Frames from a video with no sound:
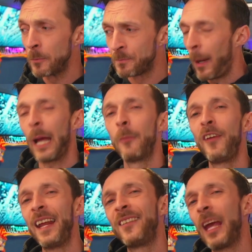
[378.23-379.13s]
But I am
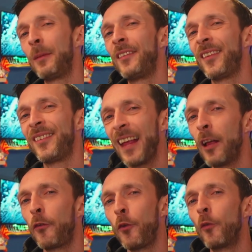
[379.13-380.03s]
very tempted to
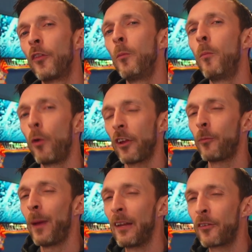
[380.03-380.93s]
sell a few of the more
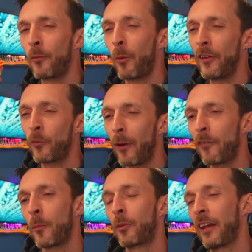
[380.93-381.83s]
expensive ones
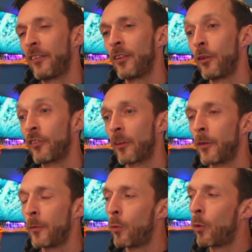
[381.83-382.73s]
with the pricing on some
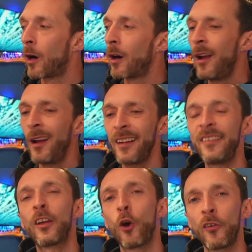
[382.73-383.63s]
of the more, let's
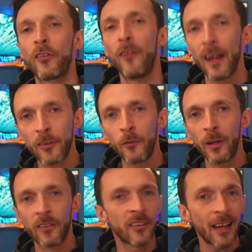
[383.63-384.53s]
say, cost-effective
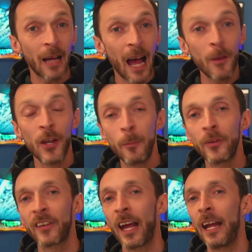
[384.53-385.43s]
ones, because I'm a
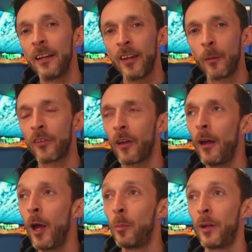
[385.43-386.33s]
numbers guy in terms of
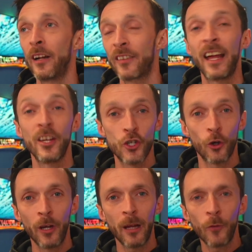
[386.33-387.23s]
players I enjoy.